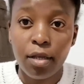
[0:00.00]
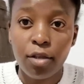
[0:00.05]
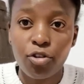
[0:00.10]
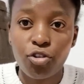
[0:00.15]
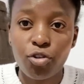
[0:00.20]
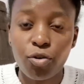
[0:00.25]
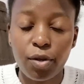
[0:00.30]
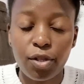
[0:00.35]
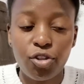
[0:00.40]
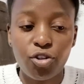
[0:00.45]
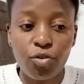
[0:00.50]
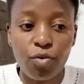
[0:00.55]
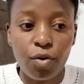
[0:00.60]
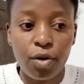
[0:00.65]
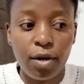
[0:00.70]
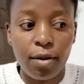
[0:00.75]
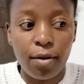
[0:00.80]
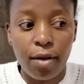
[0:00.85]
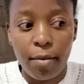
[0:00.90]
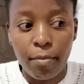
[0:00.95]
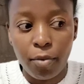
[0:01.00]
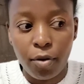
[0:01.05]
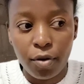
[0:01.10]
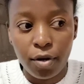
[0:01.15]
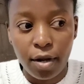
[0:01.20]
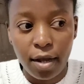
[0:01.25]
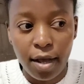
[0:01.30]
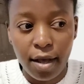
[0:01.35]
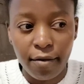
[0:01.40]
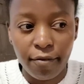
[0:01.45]
So I'm
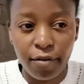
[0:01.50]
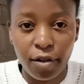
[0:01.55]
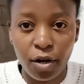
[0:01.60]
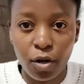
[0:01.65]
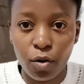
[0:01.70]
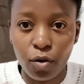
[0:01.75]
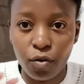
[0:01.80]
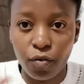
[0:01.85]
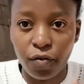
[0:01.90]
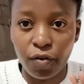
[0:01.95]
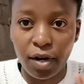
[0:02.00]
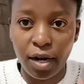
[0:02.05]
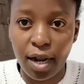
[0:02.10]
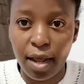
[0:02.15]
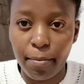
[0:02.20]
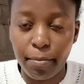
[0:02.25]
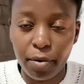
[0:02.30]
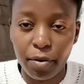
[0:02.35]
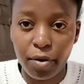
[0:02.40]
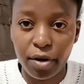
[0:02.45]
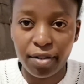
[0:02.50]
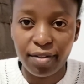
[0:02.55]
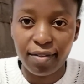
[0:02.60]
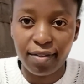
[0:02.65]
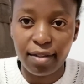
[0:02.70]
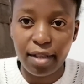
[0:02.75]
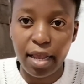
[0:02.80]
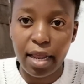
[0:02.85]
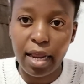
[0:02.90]
gonna have a lot of glamorous